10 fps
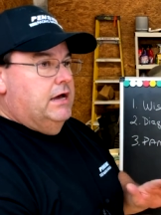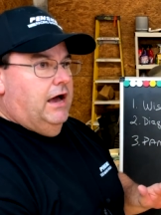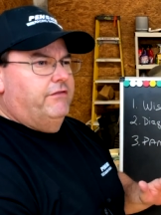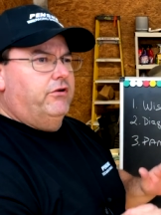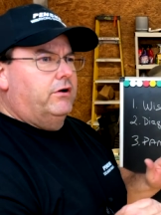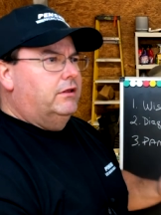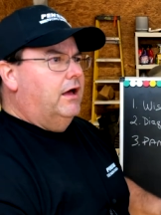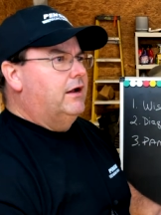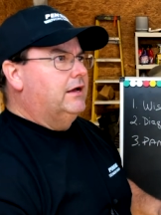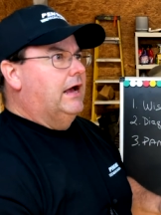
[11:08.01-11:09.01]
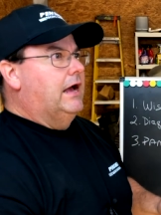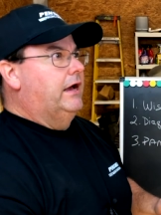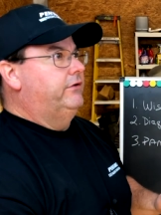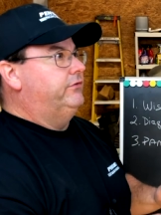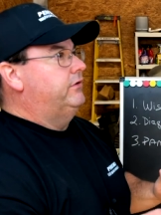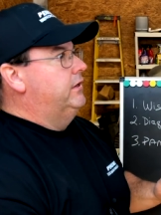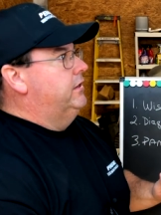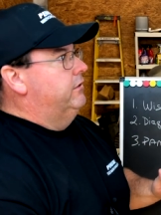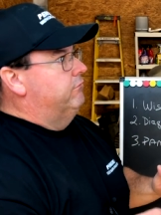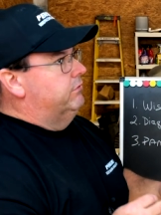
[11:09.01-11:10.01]
I've heard a lot of guys
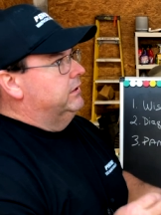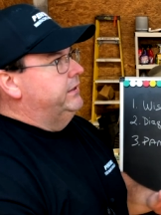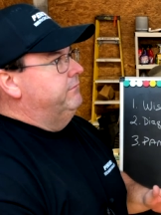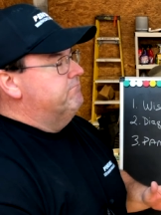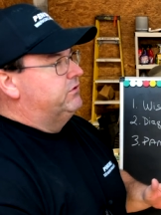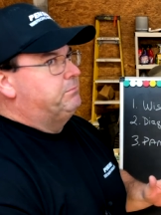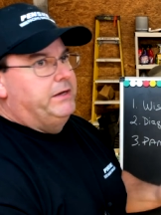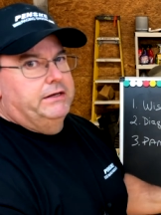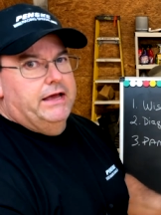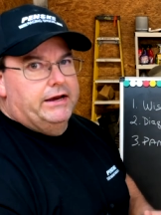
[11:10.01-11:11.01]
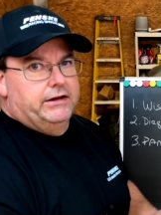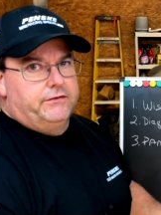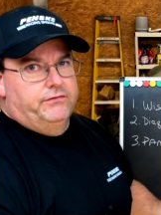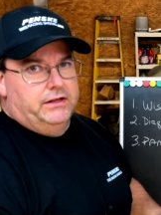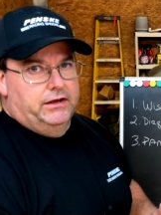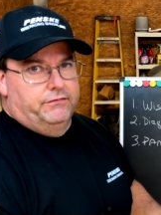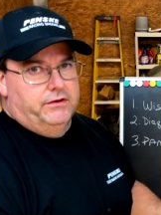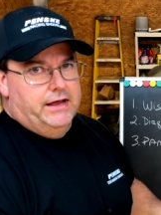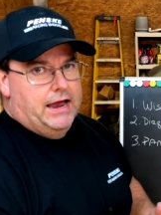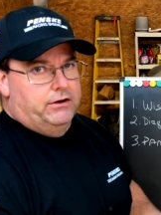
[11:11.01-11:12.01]
really speak negatively of
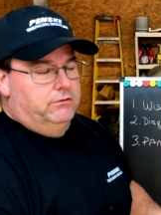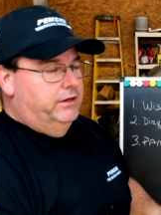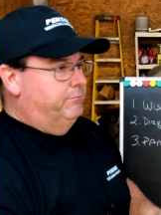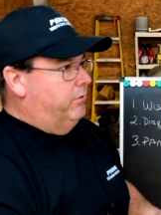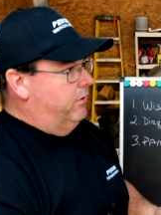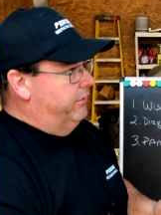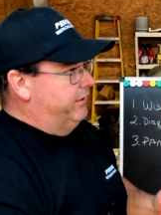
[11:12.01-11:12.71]
the diagonal link bar.